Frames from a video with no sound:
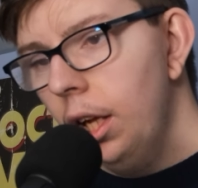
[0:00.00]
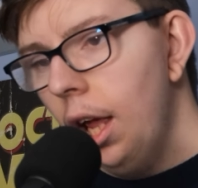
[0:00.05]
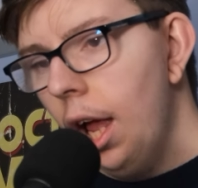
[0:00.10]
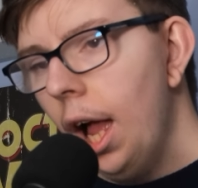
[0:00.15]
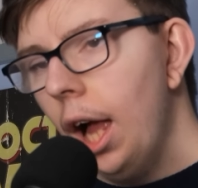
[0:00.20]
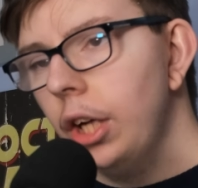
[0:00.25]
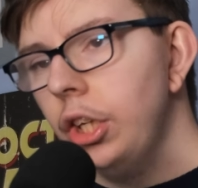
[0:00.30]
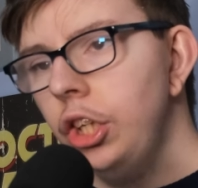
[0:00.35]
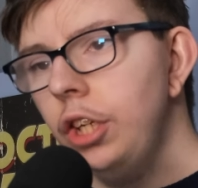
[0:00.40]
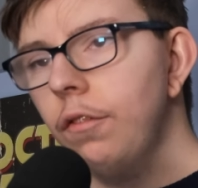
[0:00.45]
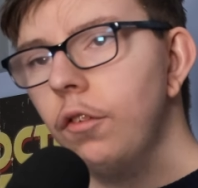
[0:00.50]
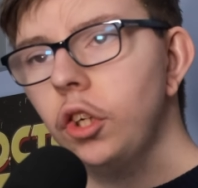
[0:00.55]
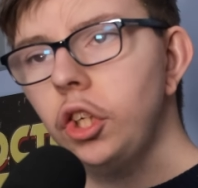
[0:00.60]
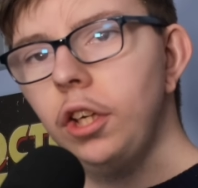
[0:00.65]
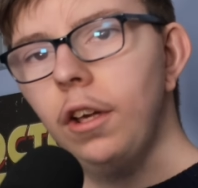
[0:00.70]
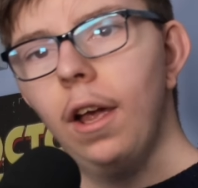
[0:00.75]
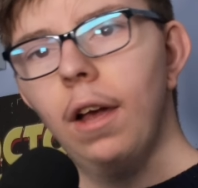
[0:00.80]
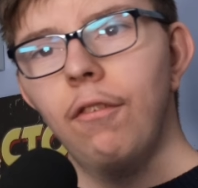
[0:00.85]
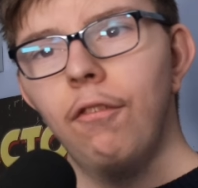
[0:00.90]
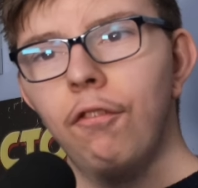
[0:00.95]
And you've got
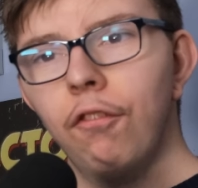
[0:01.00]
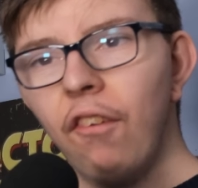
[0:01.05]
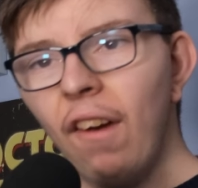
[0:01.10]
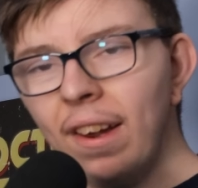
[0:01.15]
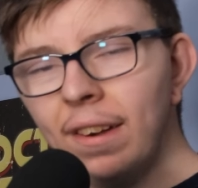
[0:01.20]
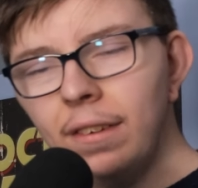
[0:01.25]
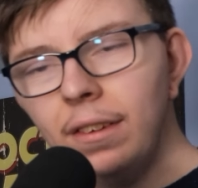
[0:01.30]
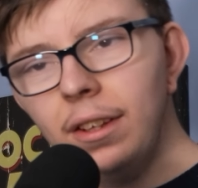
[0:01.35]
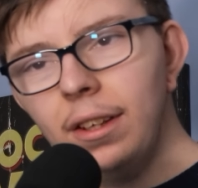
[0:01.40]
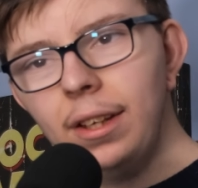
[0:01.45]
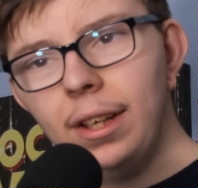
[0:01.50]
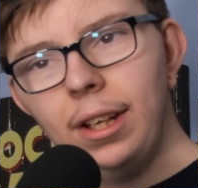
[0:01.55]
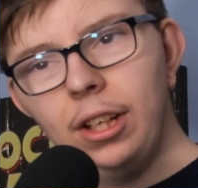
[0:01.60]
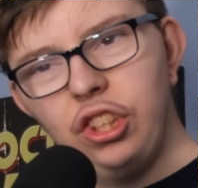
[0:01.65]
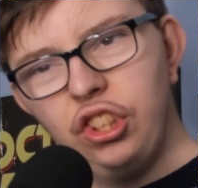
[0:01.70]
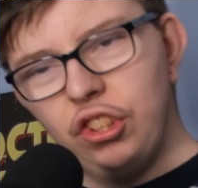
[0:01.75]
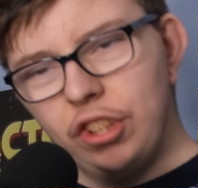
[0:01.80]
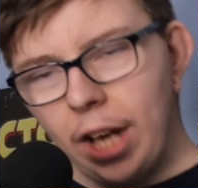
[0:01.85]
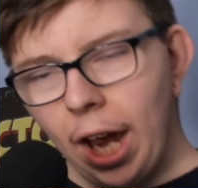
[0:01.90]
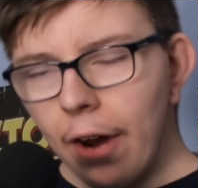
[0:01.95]
your friendly,
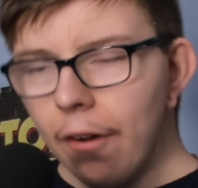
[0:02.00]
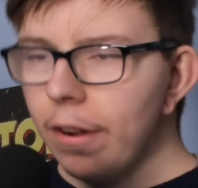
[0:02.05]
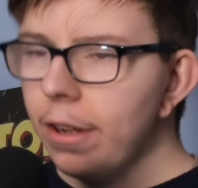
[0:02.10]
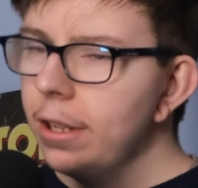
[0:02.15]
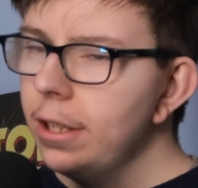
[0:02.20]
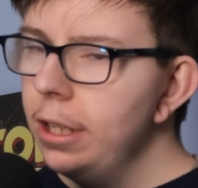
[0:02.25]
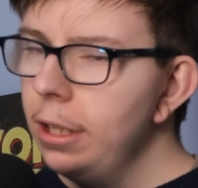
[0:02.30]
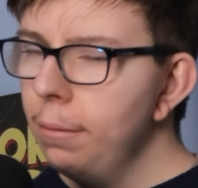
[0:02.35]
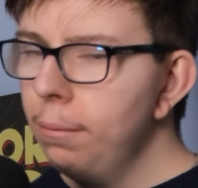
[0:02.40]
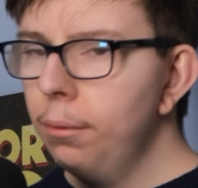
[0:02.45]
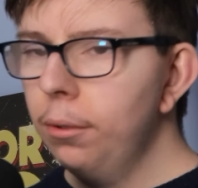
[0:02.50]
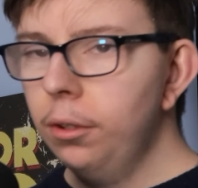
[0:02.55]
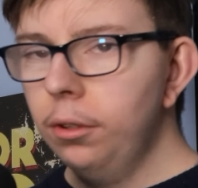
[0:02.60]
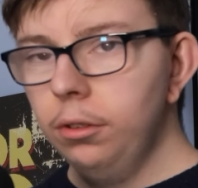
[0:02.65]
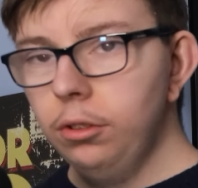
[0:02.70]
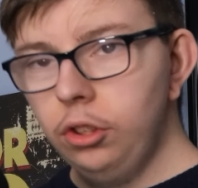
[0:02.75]
charitable